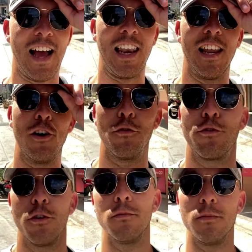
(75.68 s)
Hello
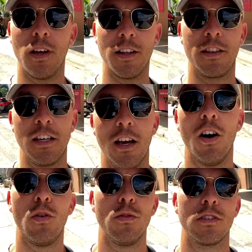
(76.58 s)
from the
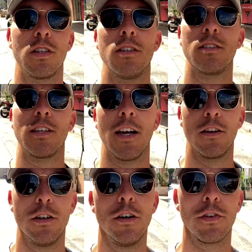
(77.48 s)
old
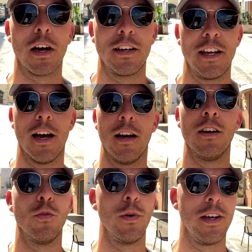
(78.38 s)
town of Chania.
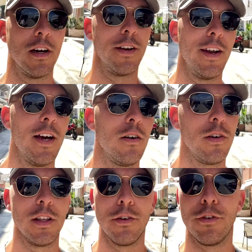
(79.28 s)
We are now
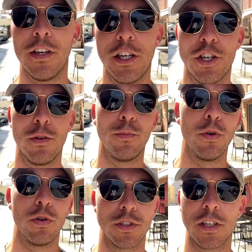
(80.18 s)
in the Venetian
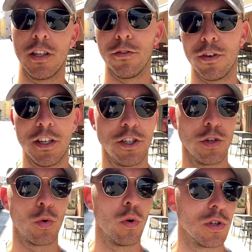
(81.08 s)
Port, in the Venetian
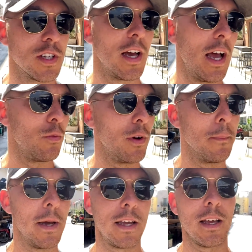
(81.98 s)
Quarter, and we're
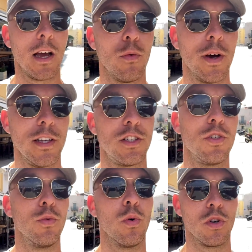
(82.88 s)
making our way
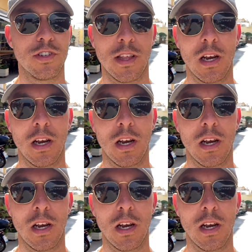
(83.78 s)
towards the